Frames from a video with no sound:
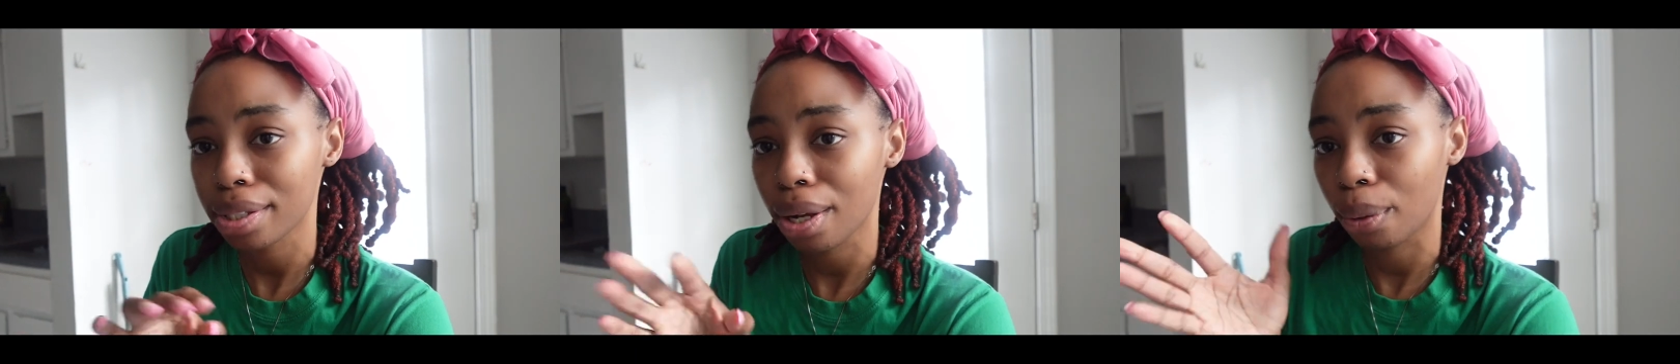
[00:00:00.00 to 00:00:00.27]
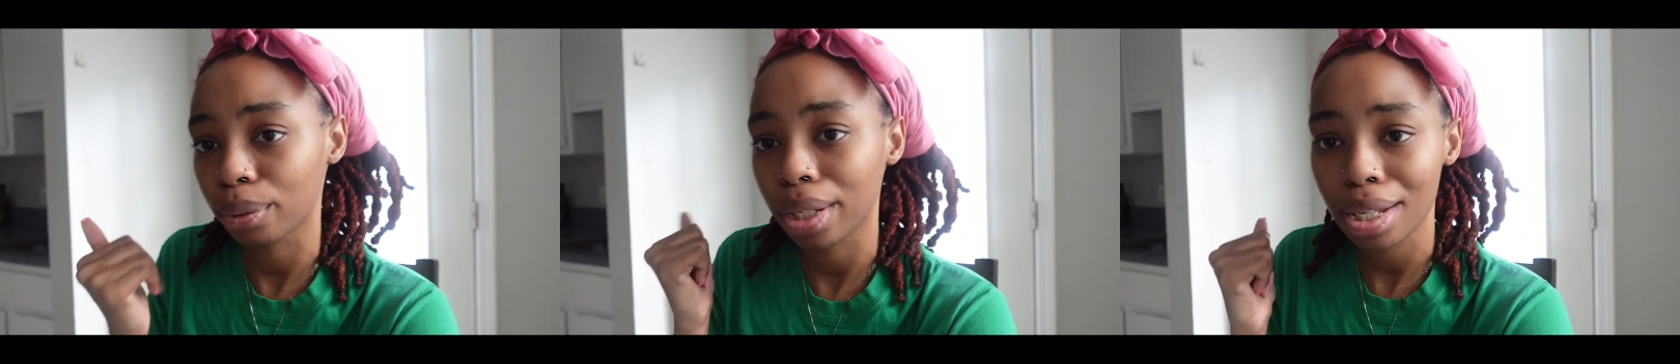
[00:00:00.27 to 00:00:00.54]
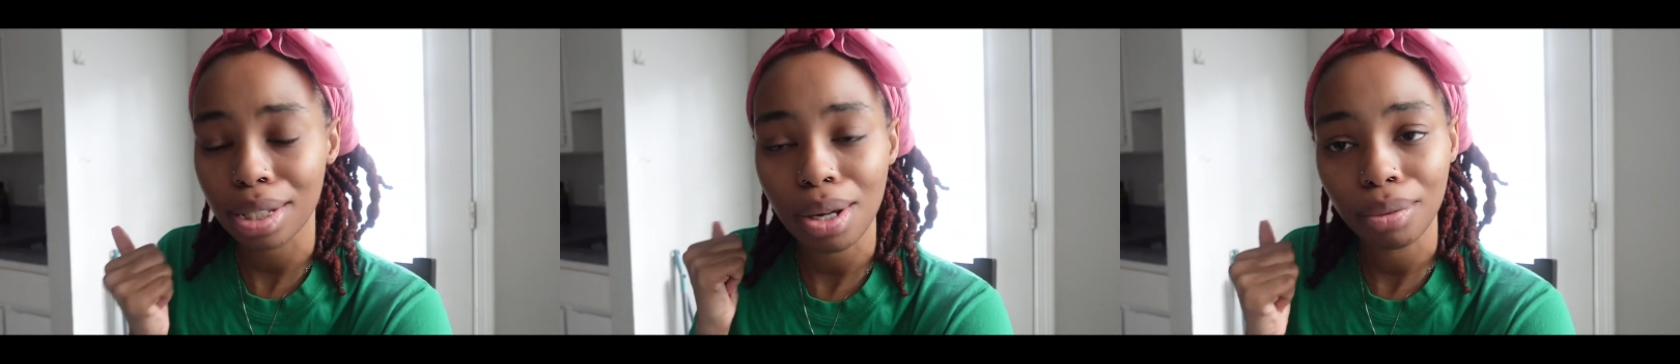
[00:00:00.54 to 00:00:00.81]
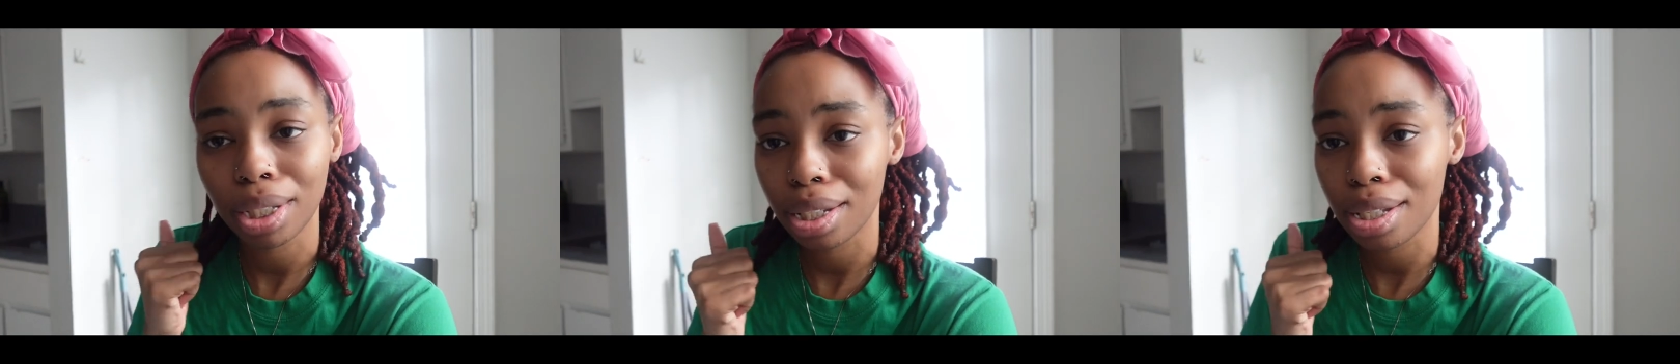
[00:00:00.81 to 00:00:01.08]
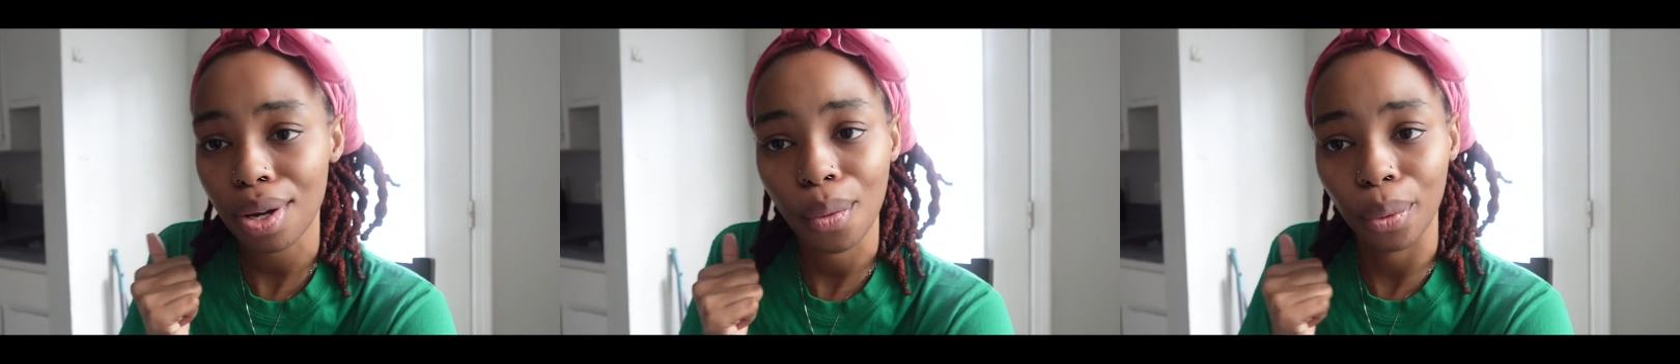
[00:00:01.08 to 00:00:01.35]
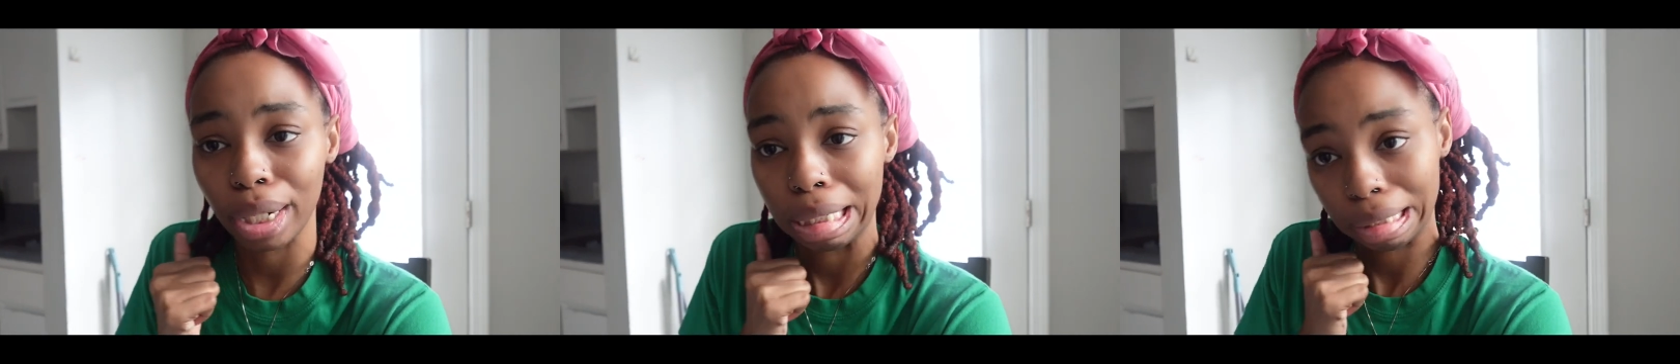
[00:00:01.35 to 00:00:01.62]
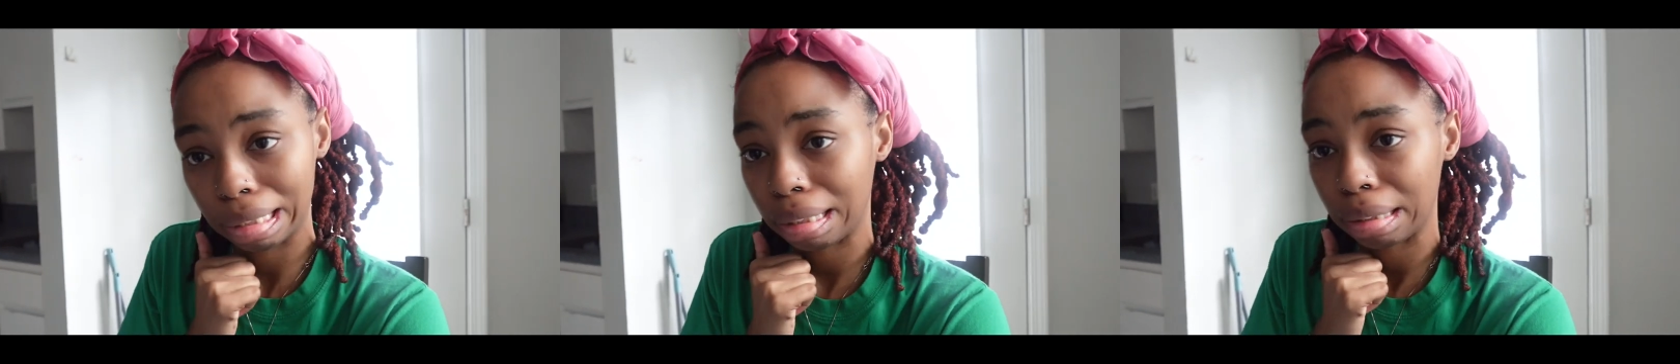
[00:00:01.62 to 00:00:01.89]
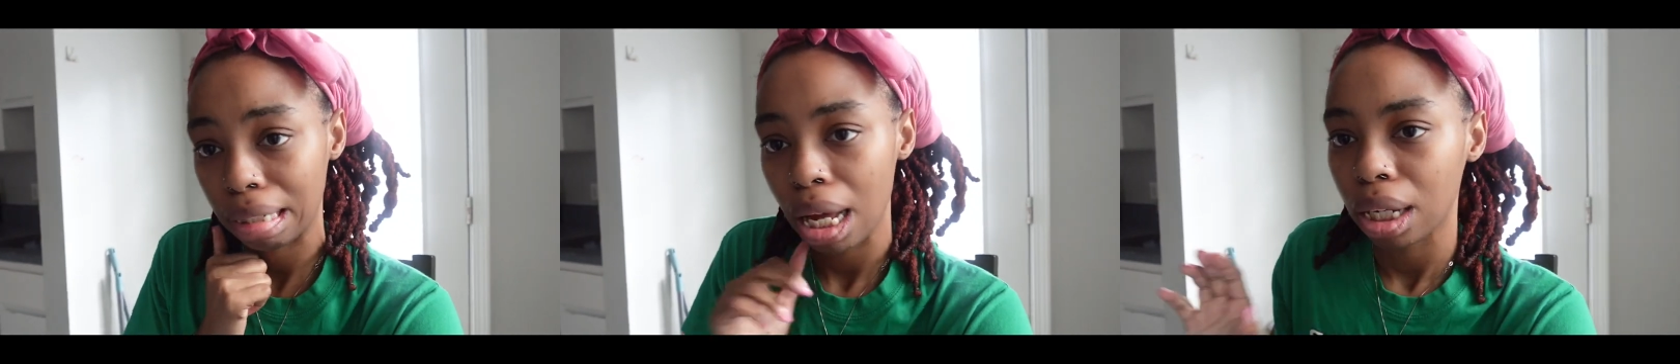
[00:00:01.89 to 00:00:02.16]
So let's go get this homework done.